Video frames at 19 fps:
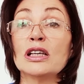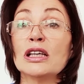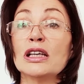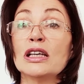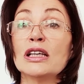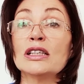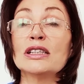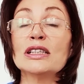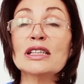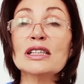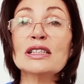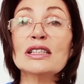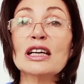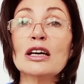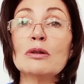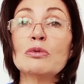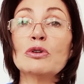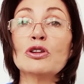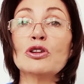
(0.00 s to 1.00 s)
Disable
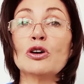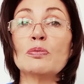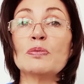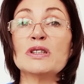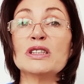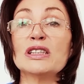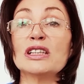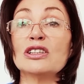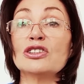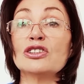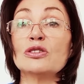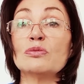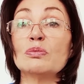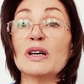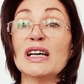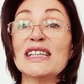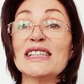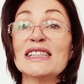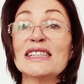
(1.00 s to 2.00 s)
the opposition by
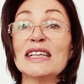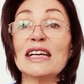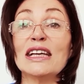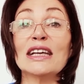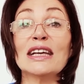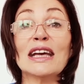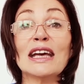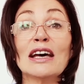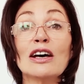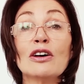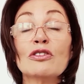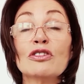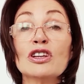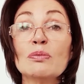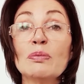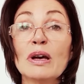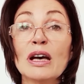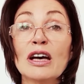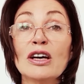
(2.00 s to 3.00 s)
setting healthy
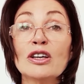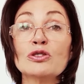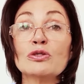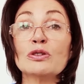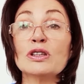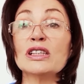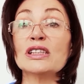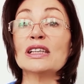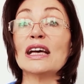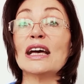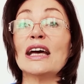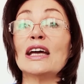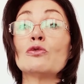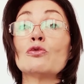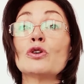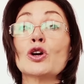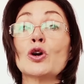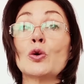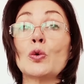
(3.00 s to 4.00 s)
boundaries and
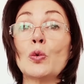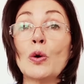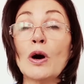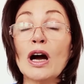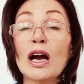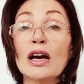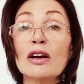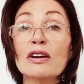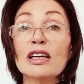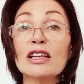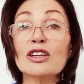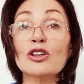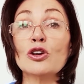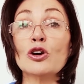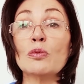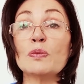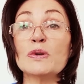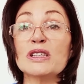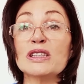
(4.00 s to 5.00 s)
requiring the
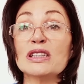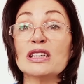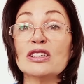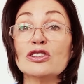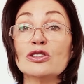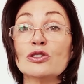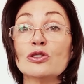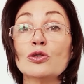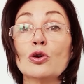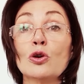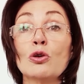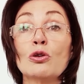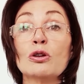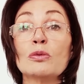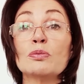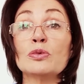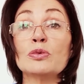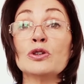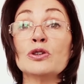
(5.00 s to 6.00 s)
opposition or
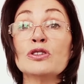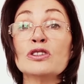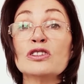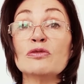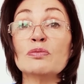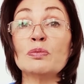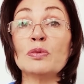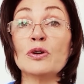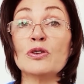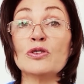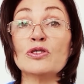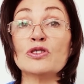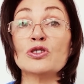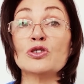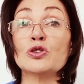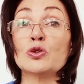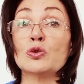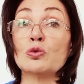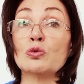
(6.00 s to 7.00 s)
abusive person
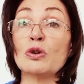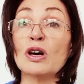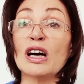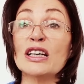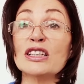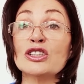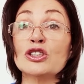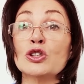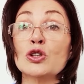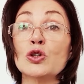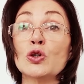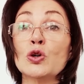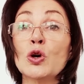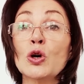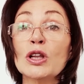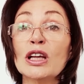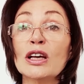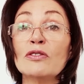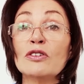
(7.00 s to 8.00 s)
to rise to your
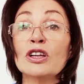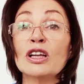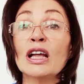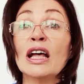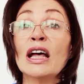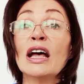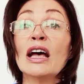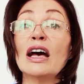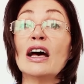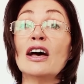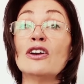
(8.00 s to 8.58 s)
level and